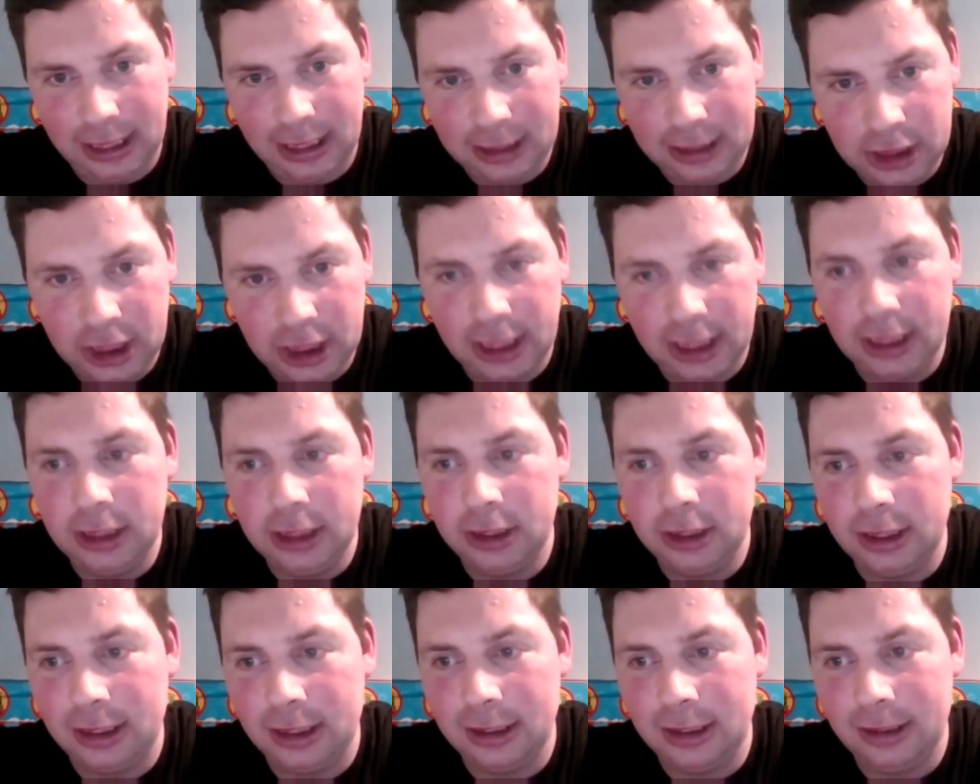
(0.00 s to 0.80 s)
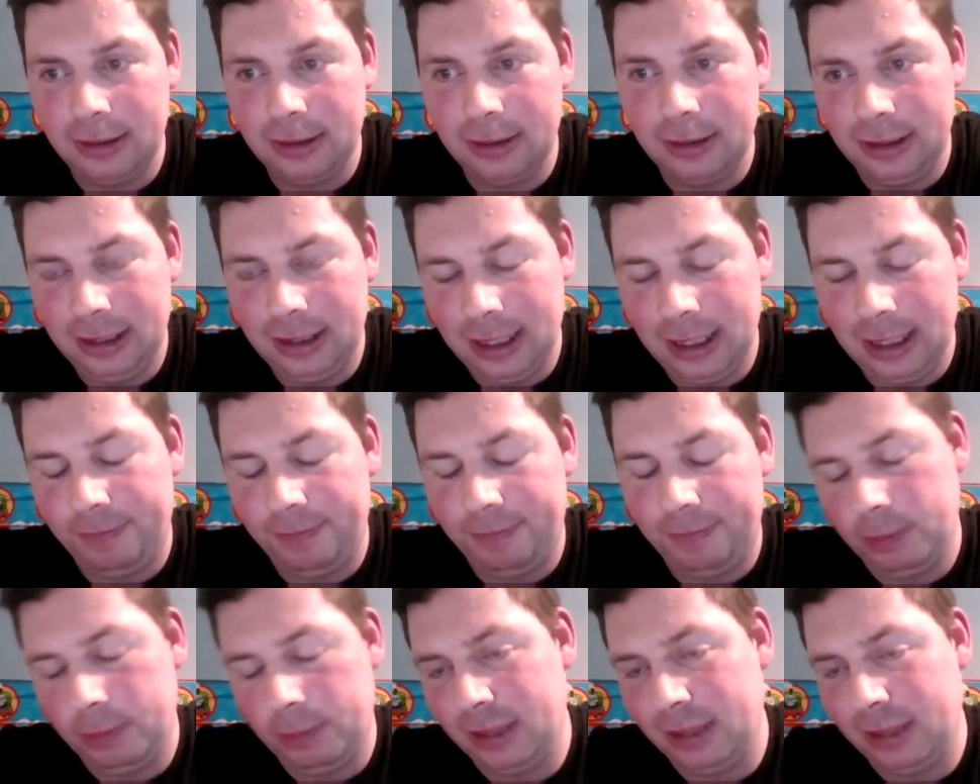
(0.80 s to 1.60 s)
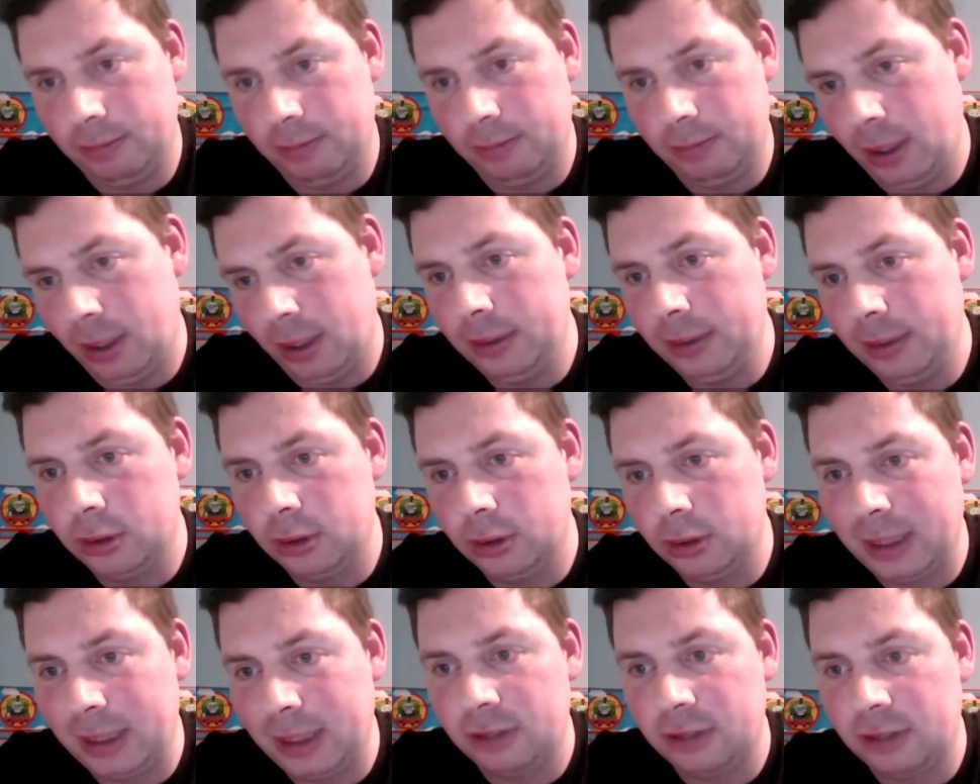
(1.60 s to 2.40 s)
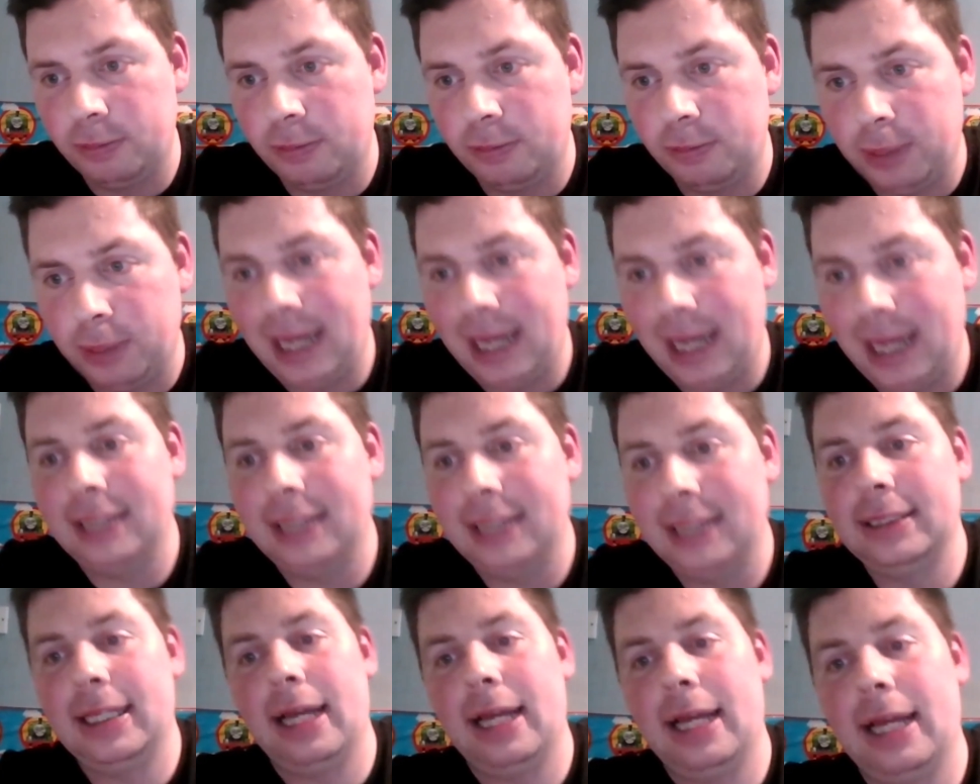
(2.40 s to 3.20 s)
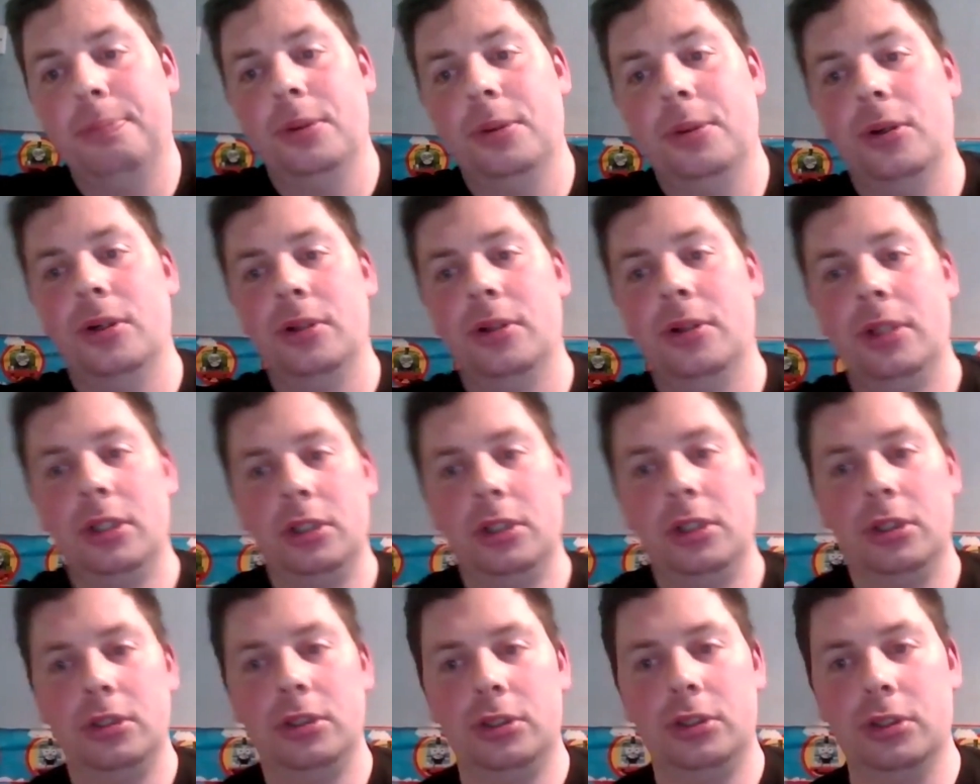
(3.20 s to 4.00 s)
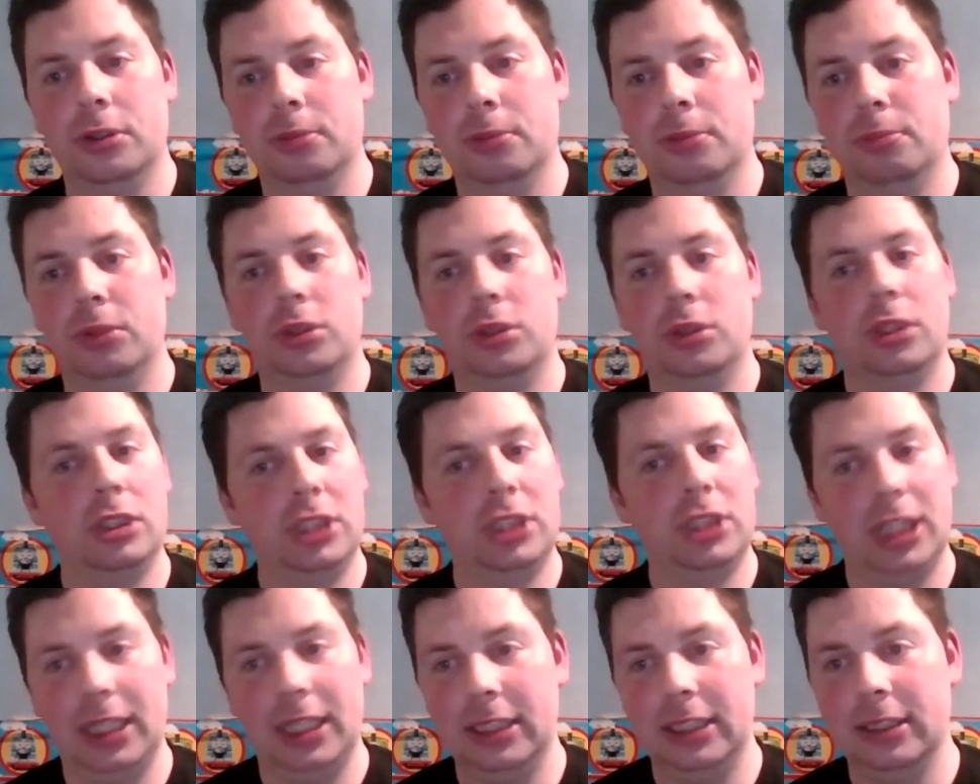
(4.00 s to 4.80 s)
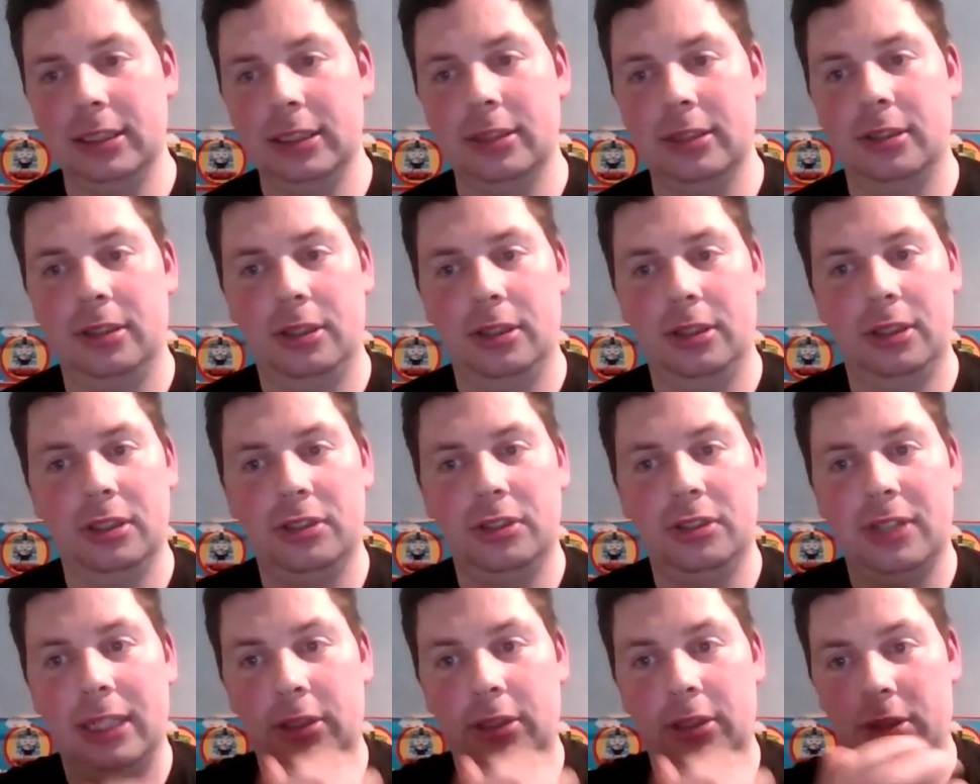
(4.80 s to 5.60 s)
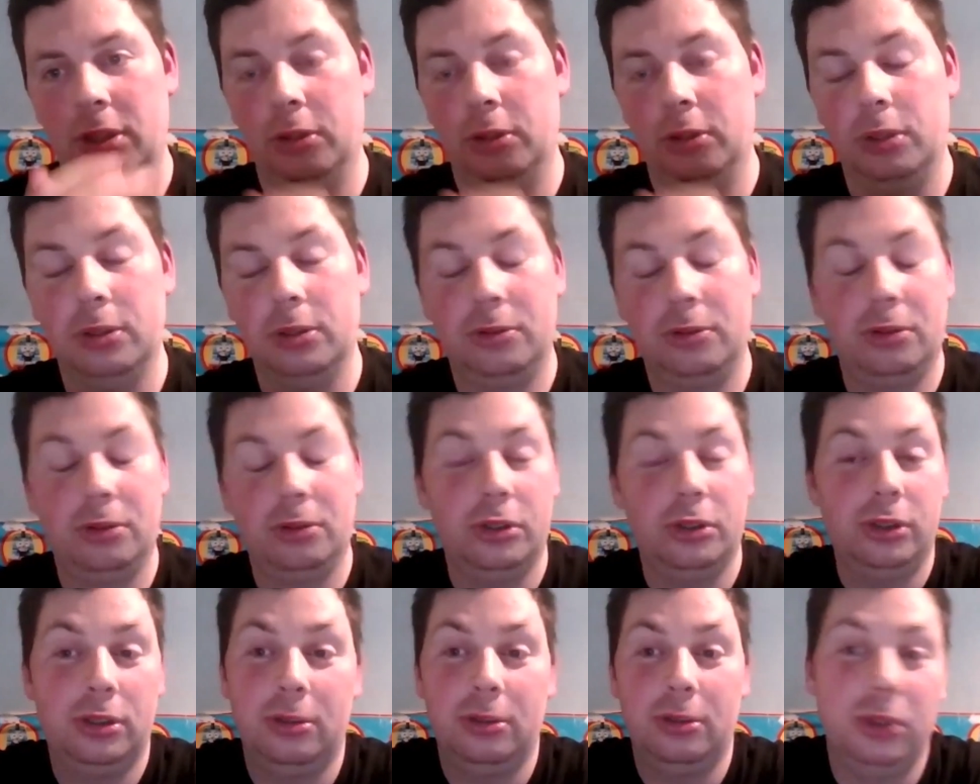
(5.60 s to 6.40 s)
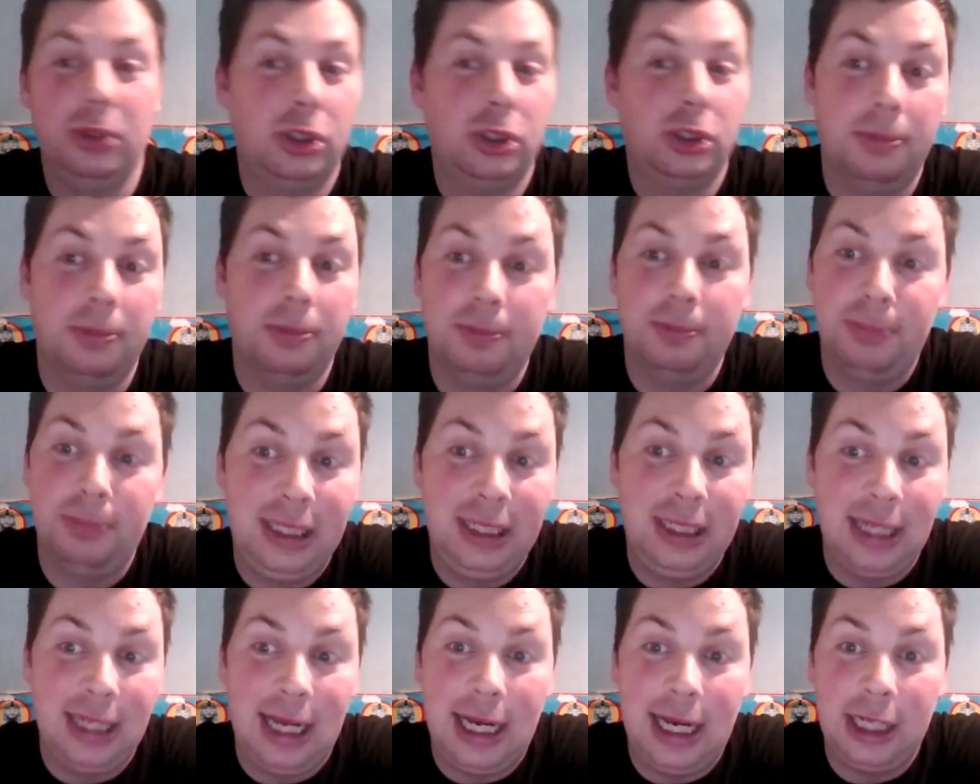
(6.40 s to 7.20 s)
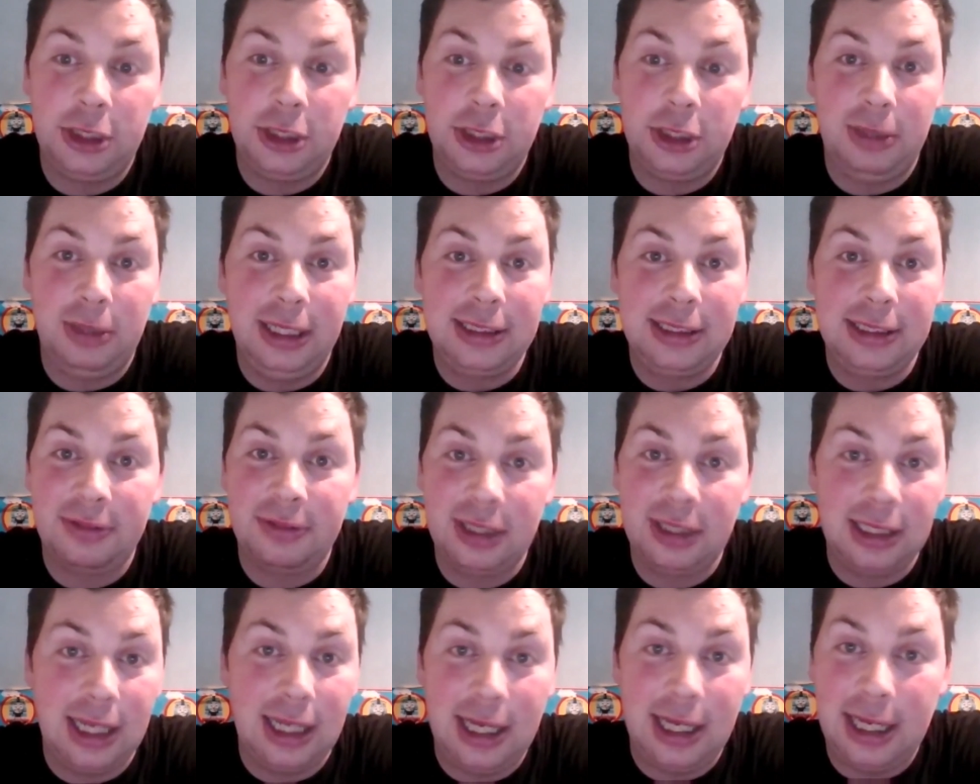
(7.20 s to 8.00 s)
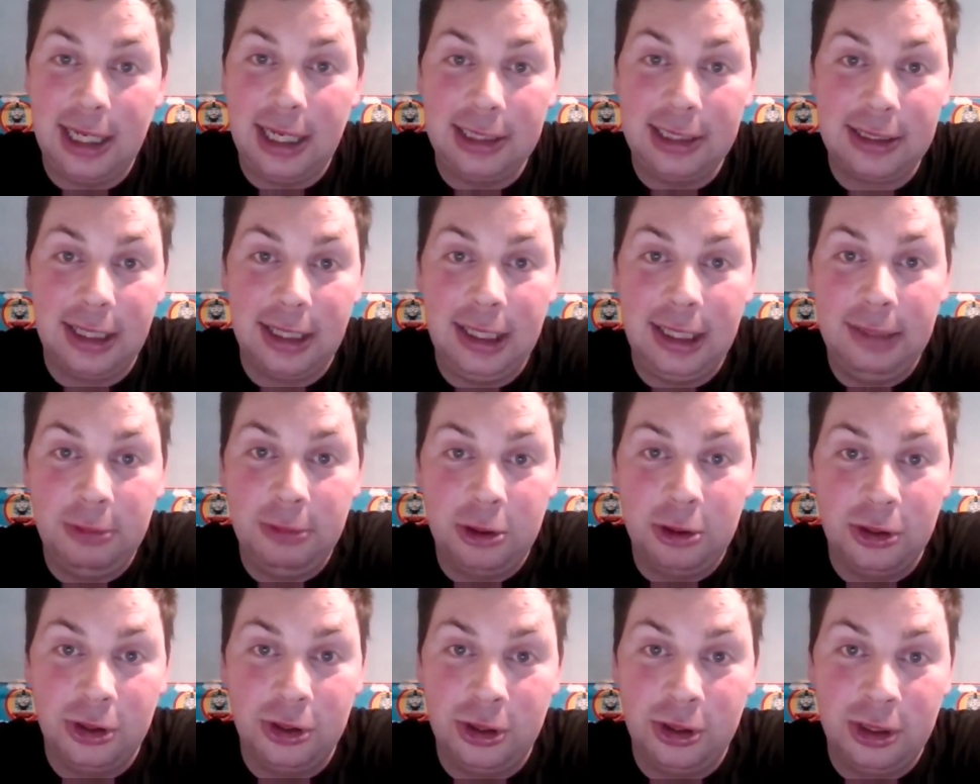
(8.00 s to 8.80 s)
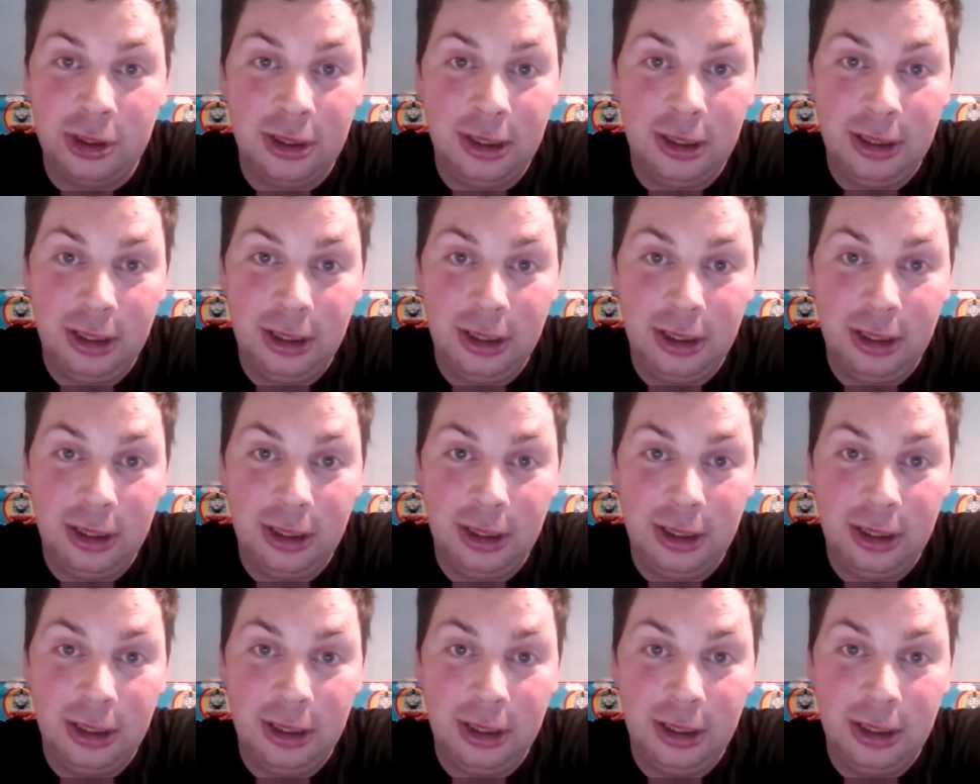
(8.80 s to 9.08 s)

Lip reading: did change, and yeah, Big Bobby was a big part of that, but something must have changed, and just because there must have been harsh words after that hard game, because